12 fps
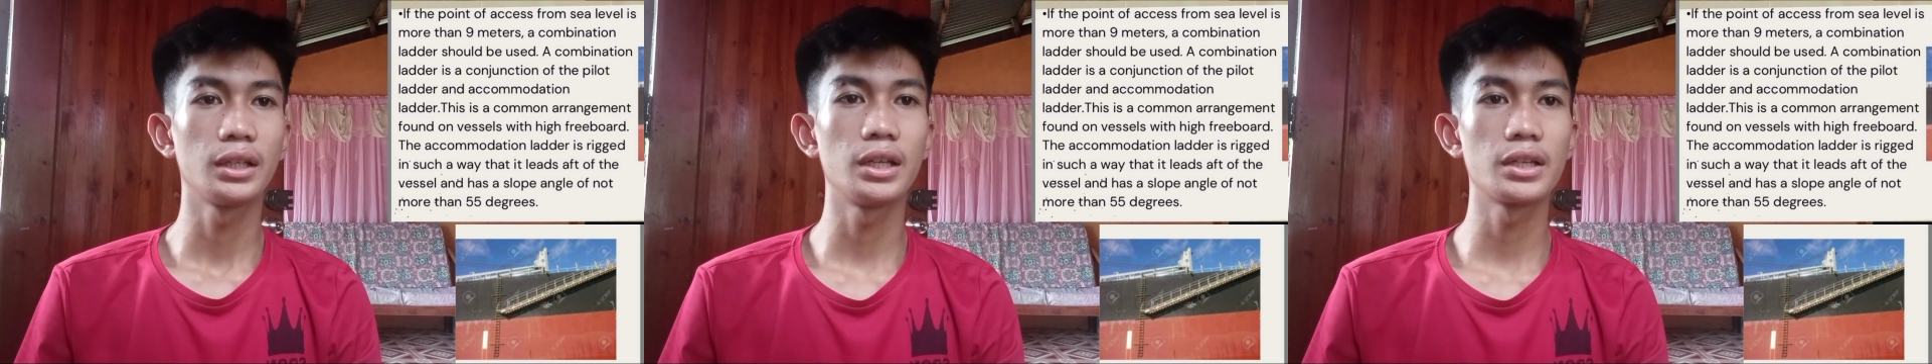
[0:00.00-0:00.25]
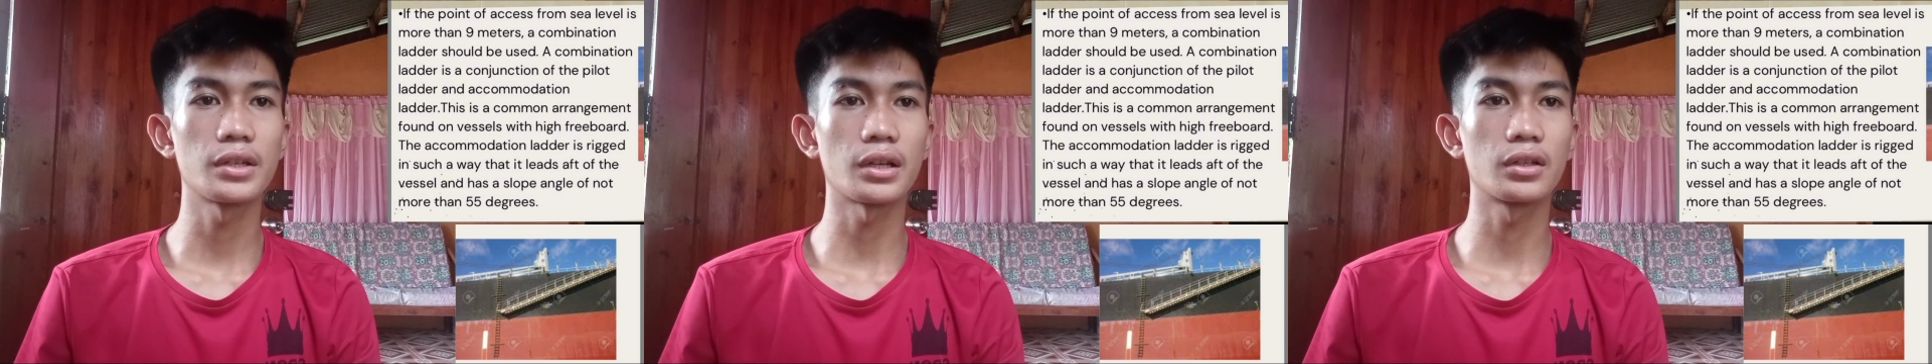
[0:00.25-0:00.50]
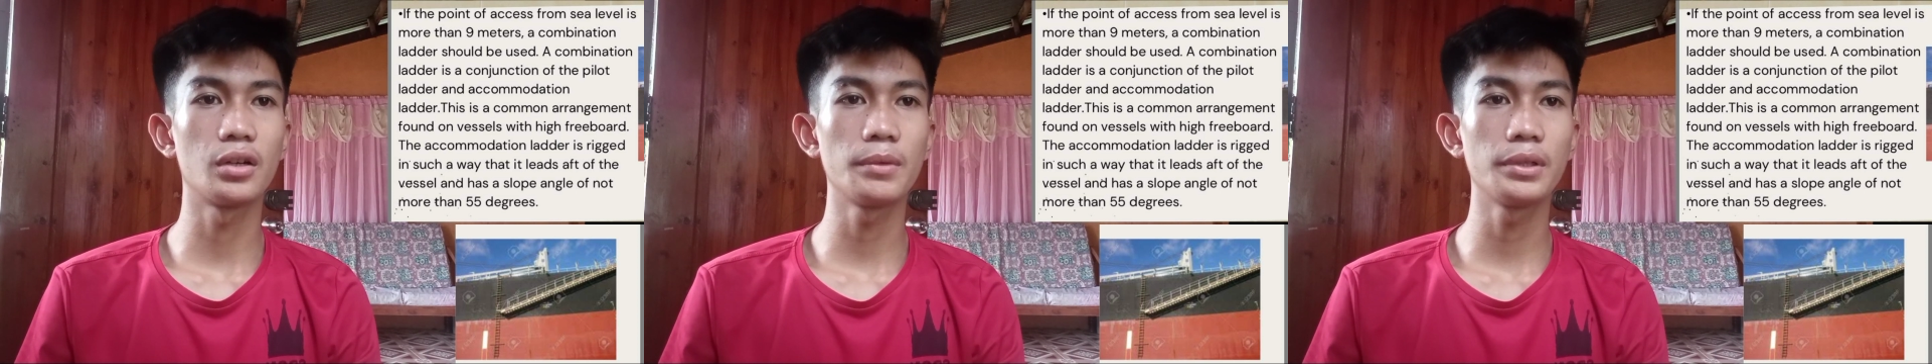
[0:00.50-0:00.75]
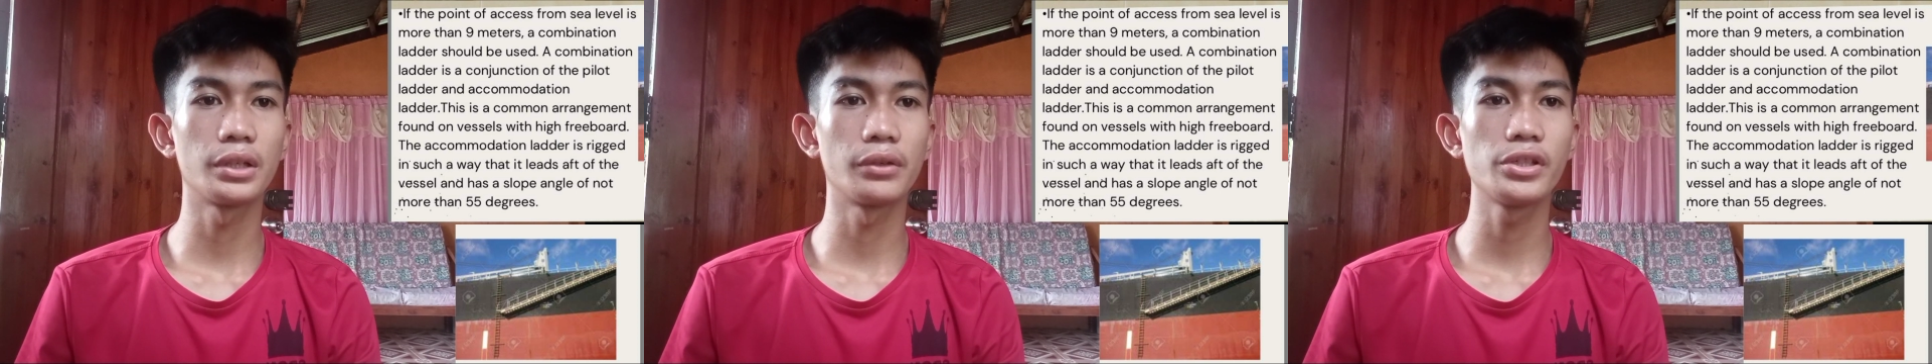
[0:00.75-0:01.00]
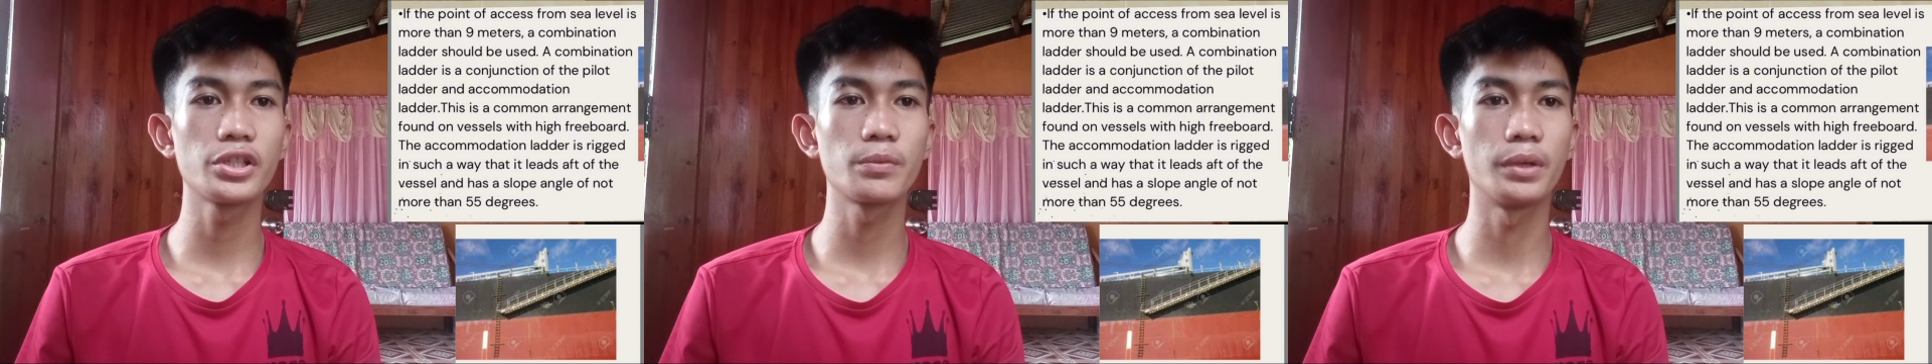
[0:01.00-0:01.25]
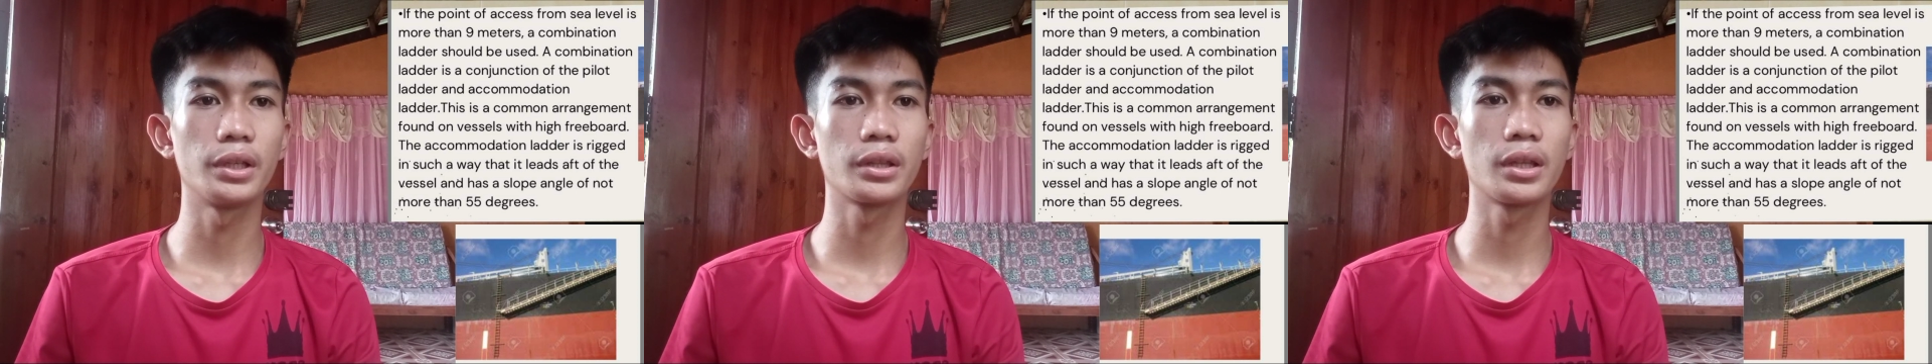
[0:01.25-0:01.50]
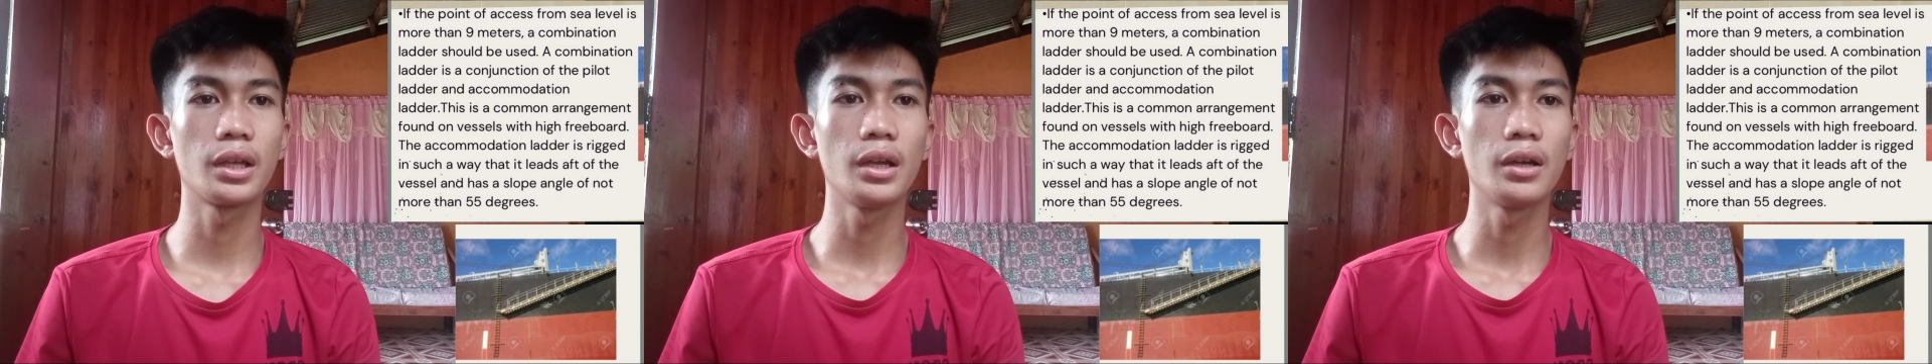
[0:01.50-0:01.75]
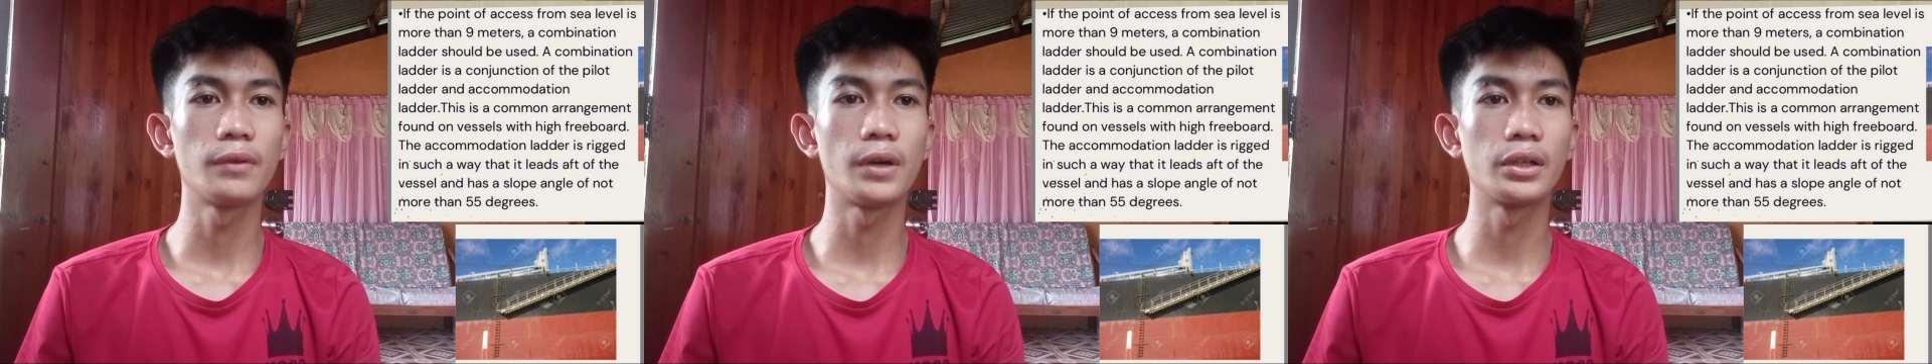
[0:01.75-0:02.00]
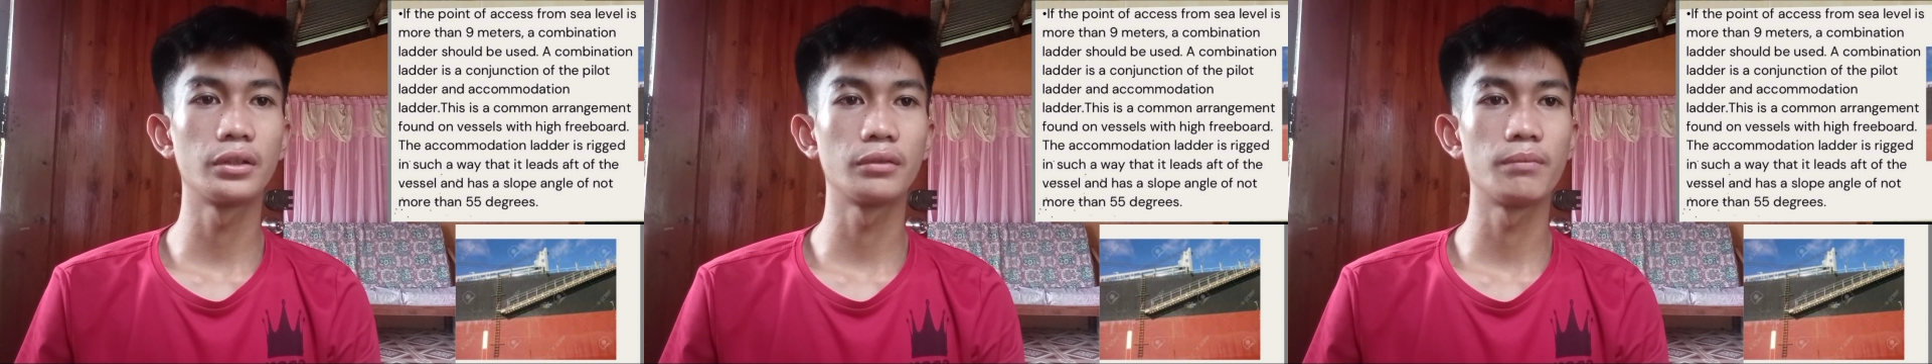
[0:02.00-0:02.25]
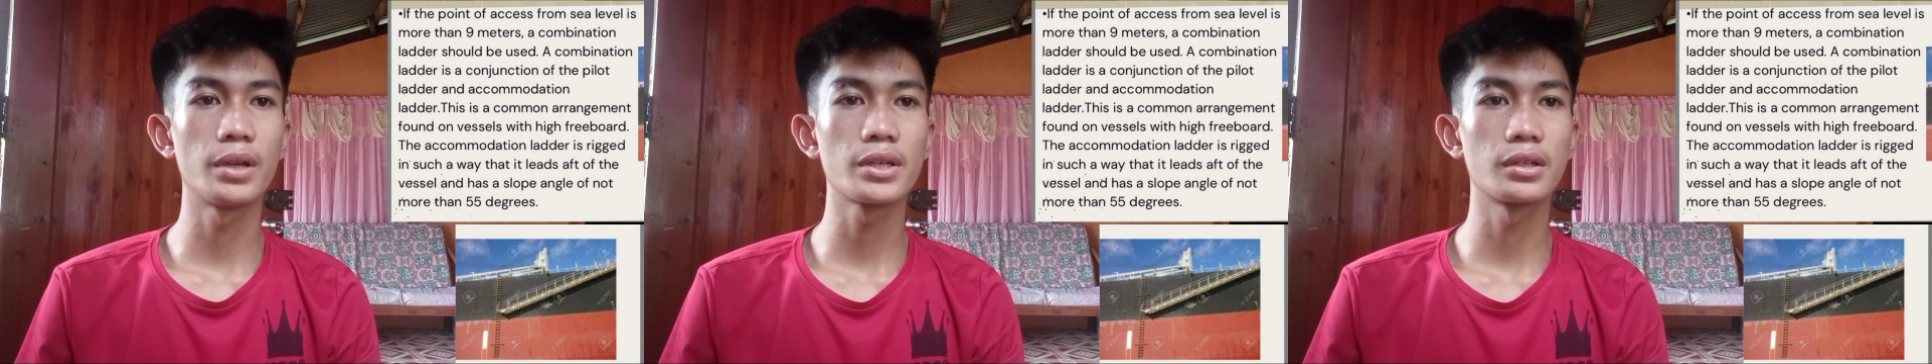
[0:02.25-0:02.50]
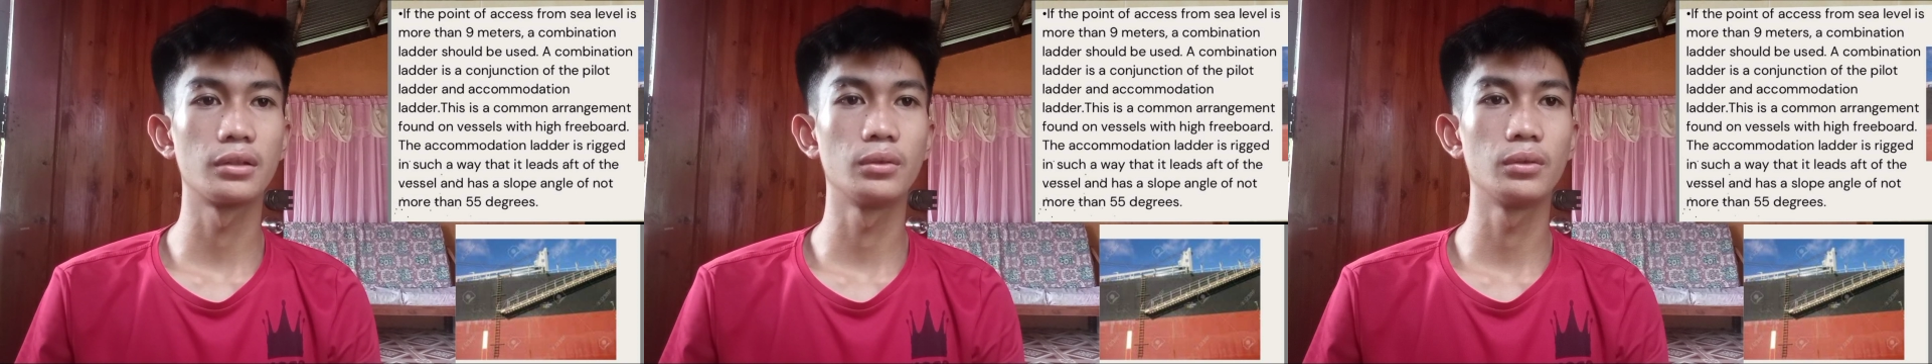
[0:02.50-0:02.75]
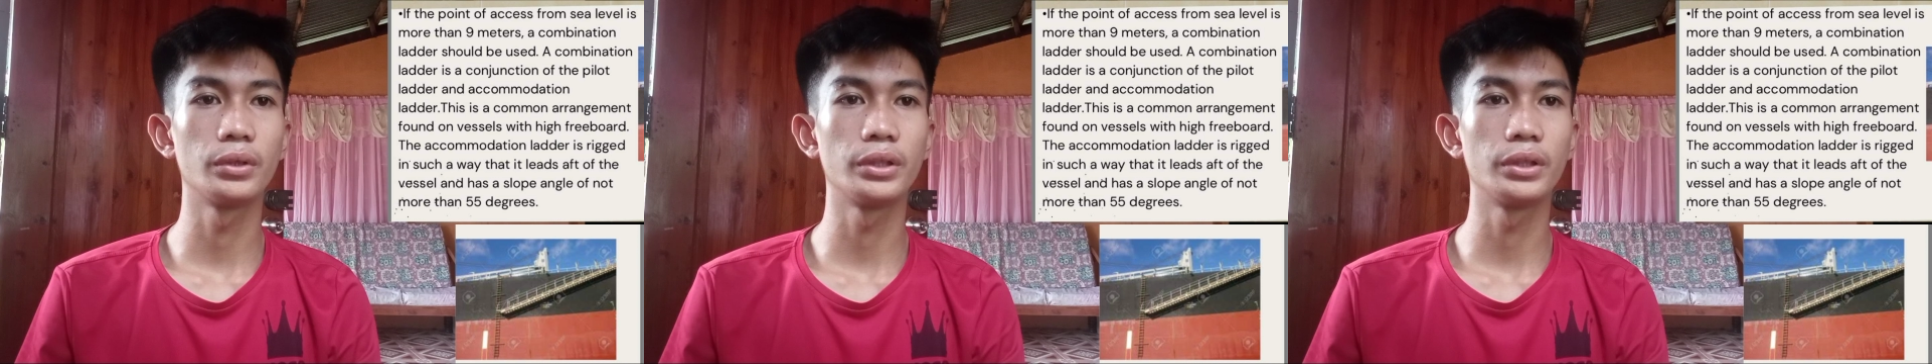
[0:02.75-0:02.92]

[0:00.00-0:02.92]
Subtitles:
This is a common arrangement found on vessel